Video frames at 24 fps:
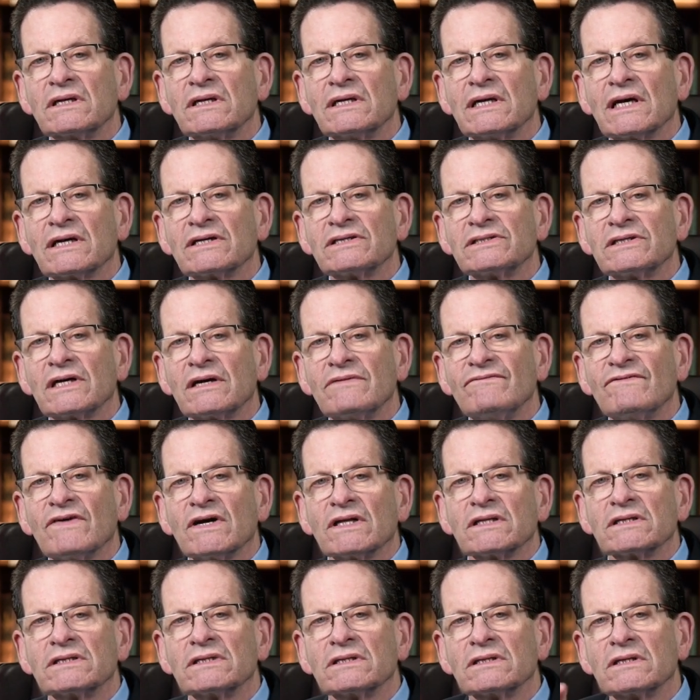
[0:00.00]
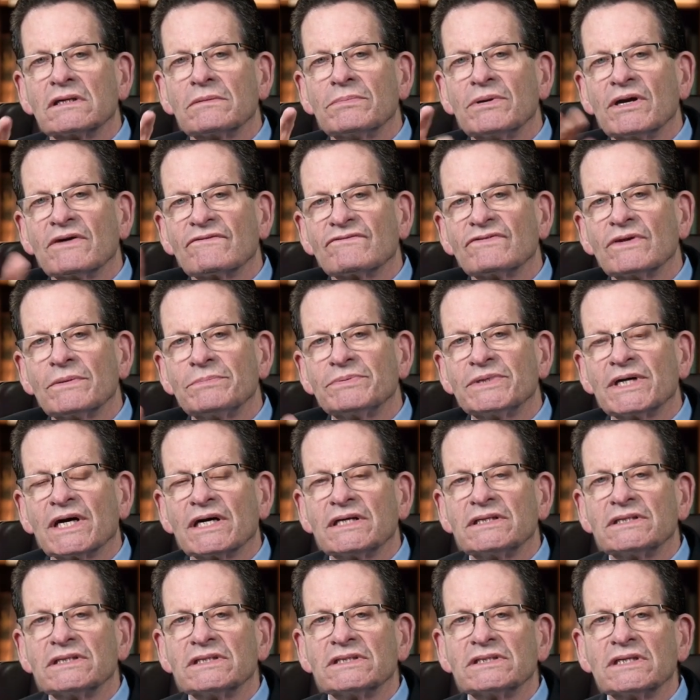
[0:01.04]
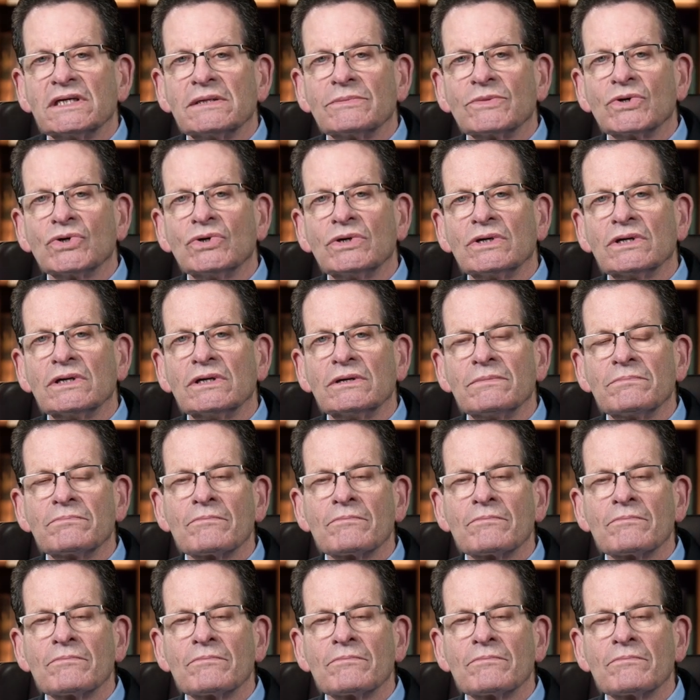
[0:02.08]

downside volatility being flip sides of the same coin.